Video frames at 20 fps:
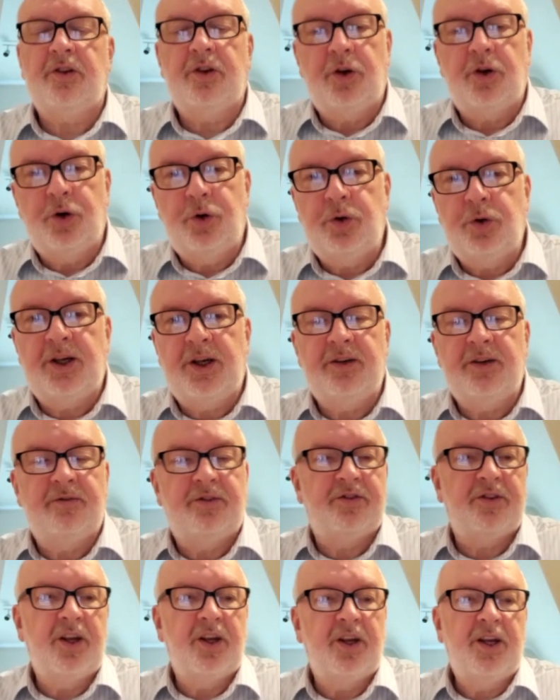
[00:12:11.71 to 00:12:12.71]
Who
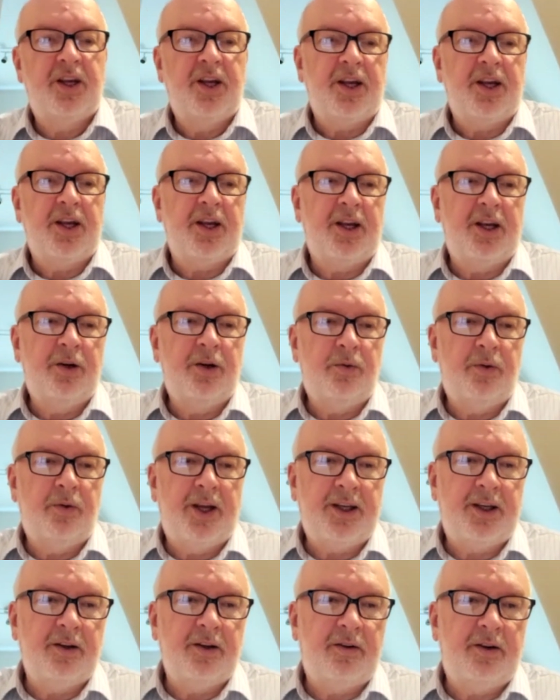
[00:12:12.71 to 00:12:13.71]
gives
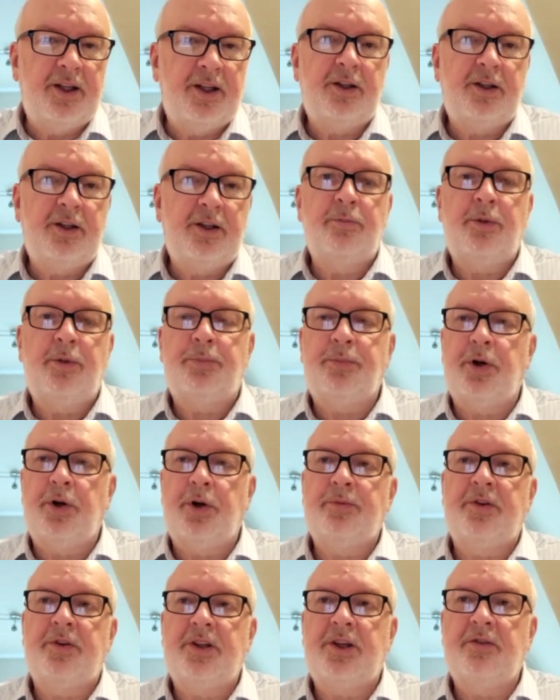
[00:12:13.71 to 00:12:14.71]
irregularly could be
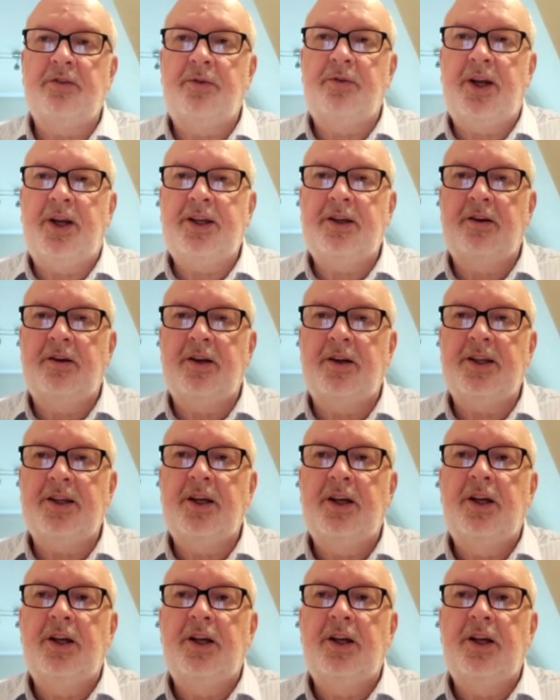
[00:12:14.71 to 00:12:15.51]
prompted to give regularly?